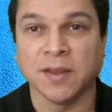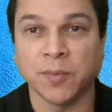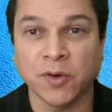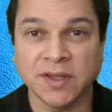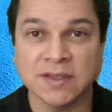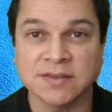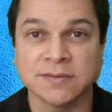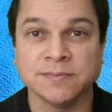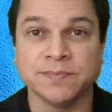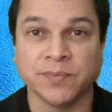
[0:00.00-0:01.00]
The point
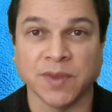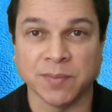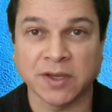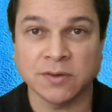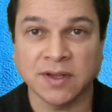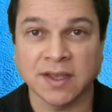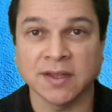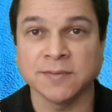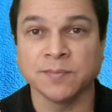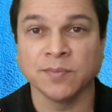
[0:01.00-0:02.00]
is, the bottom
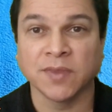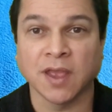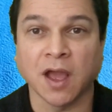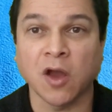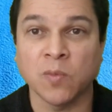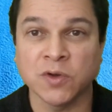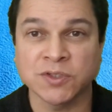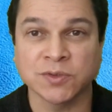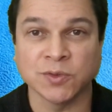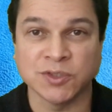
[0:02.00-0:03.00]
line, how
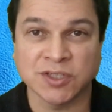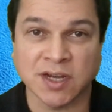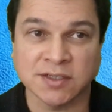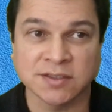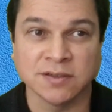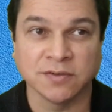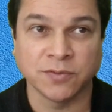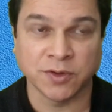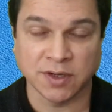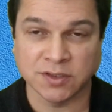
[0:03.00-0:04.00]
much to charge
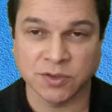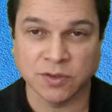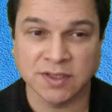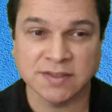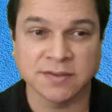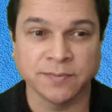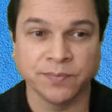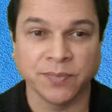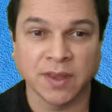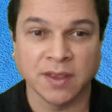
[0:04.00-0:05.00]
for electronics.
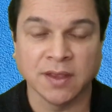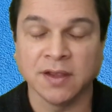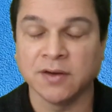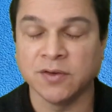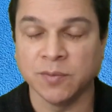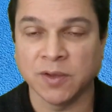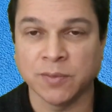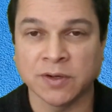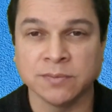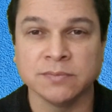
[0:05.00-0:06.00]

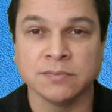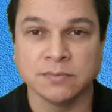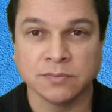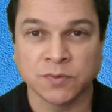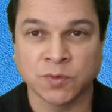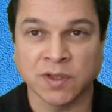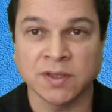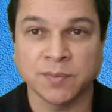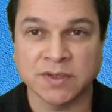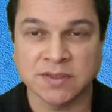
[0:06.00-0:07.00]
Remember,
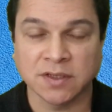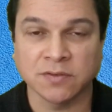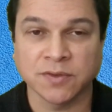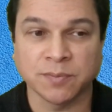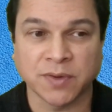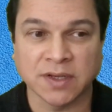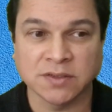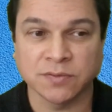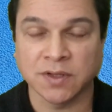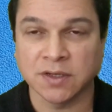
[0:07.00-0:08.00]
20% of the
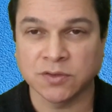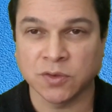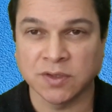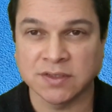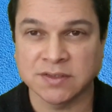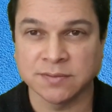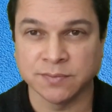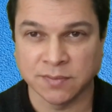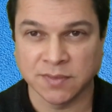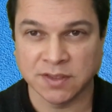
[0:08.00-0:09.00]
price of
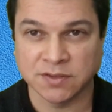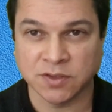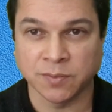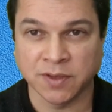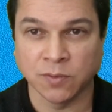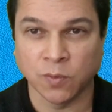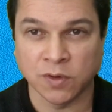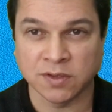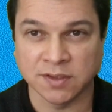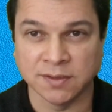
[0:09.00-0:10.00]
electronics is something
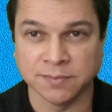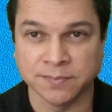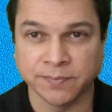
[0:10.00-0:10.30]
worthy.